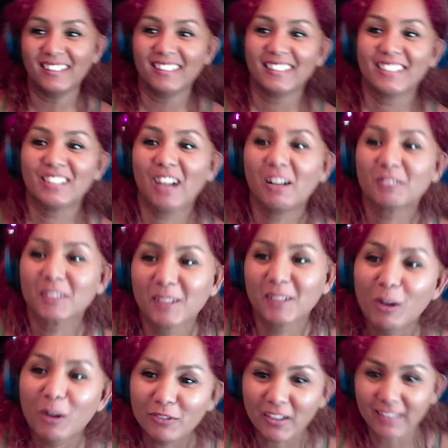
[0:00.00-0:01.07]
You have to go
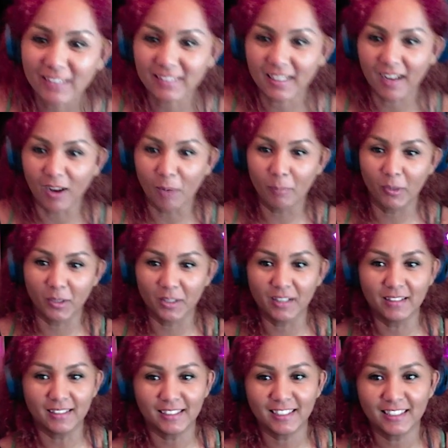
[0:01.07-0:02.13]
and find out, but
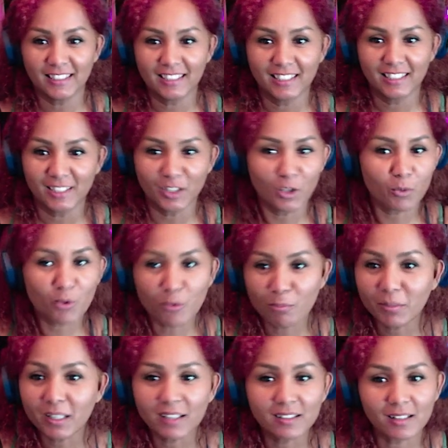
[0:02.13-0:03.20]
you won't
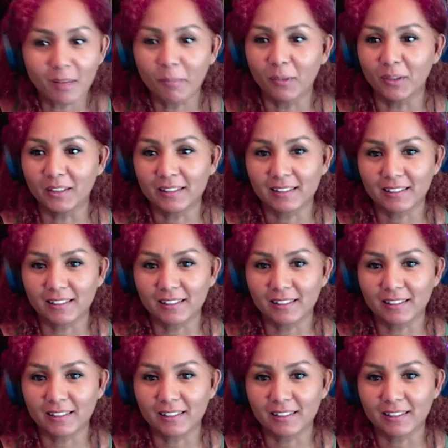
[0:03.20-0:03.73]
be disappointed,